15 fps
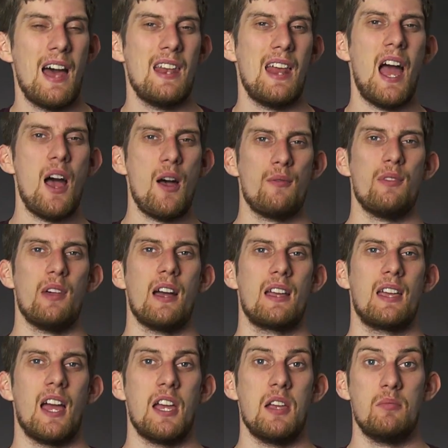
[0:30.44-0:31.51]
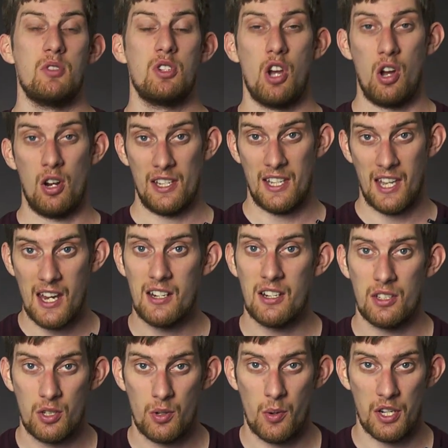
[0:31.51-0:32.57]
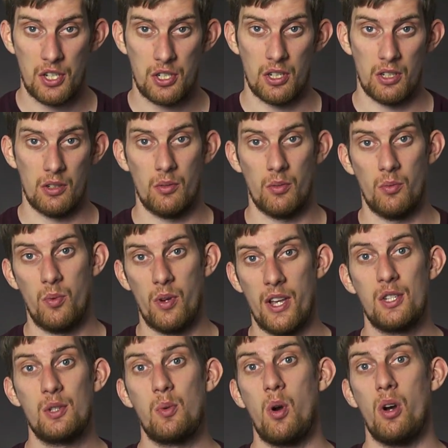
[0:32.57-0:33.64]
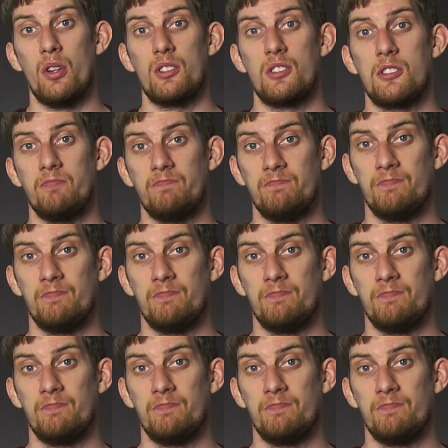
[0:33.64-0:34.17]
And out of that came Charlie Keenan's question, which was,